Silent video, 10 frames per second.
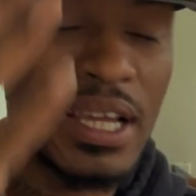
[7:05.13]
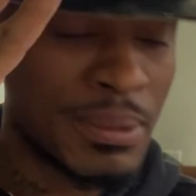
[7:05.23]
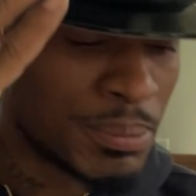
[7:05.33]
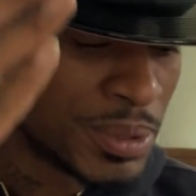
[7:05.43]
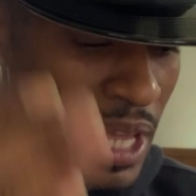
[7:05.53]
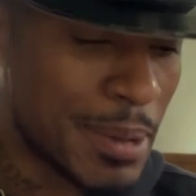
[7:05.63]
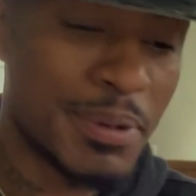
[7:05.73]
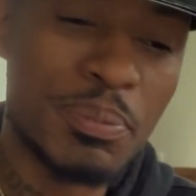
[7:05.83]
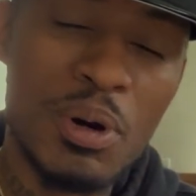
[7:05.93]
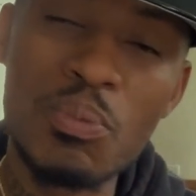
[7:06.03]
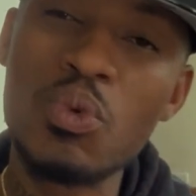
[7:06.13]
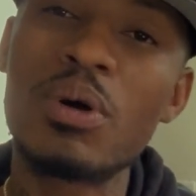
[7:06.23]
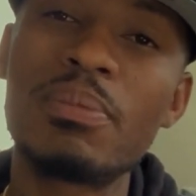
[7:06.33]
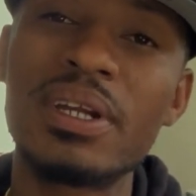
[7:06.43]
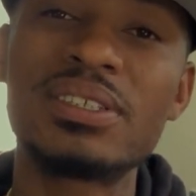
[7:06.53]
can be able to put
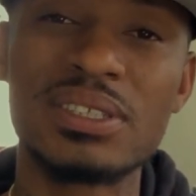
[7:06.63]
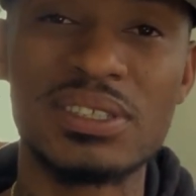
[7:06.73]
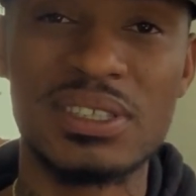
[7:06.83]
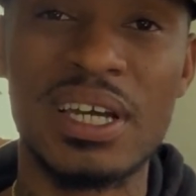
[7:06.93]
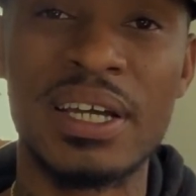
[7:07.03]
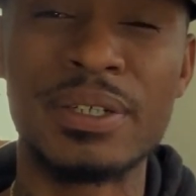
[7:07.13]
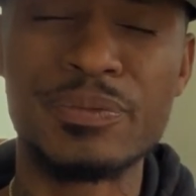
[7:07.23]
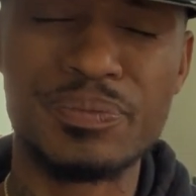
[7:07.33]
more money to the side.